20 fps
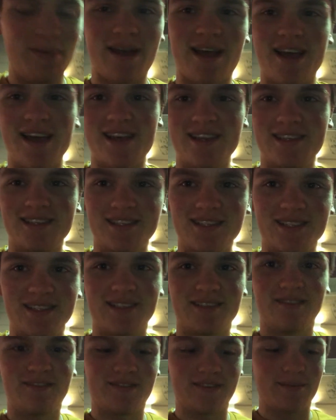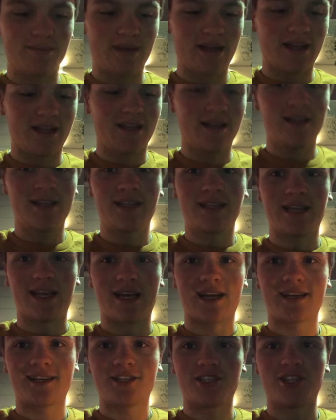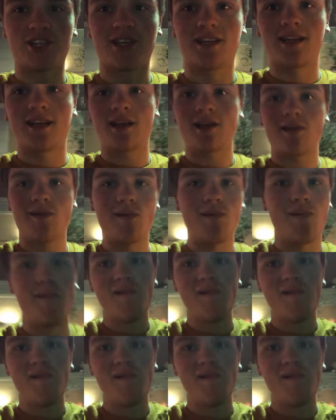Pez for my collection